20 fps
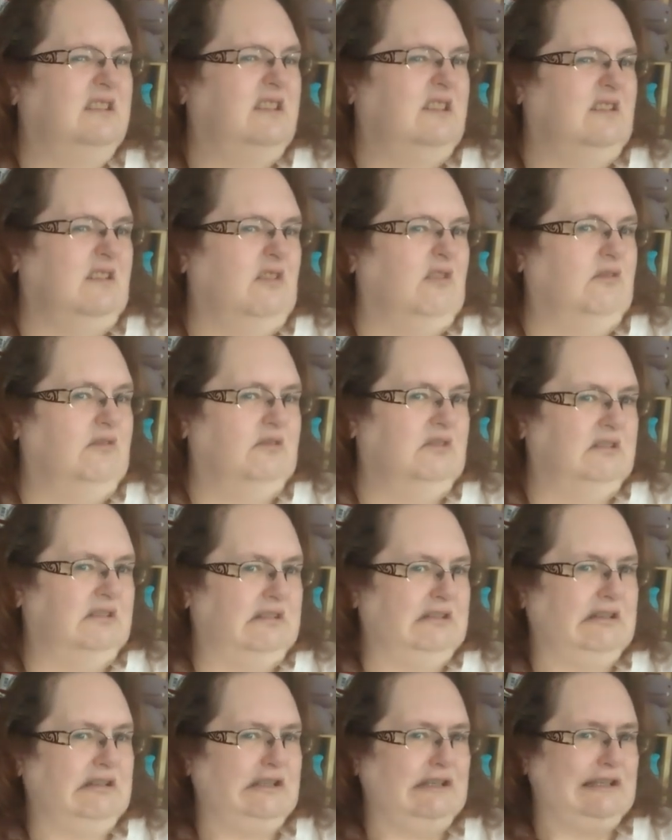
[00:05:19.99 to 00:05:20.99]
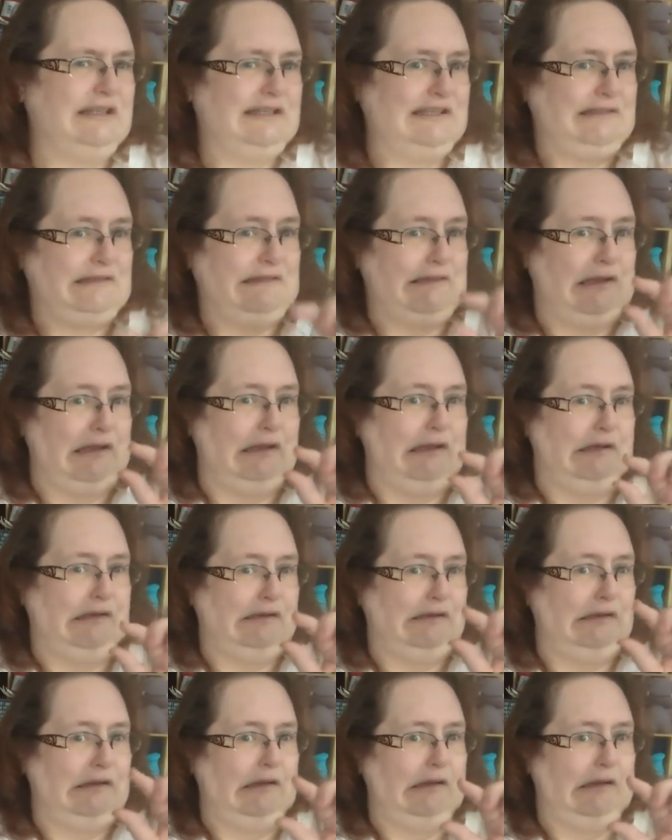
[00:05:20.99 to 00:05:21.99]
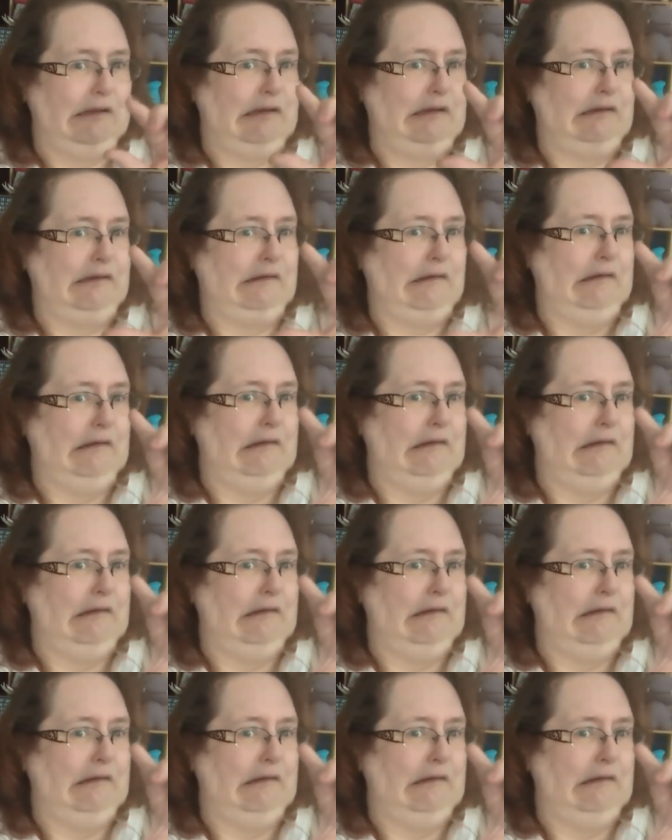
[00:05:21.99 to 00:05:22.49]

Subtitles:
you know, slightly.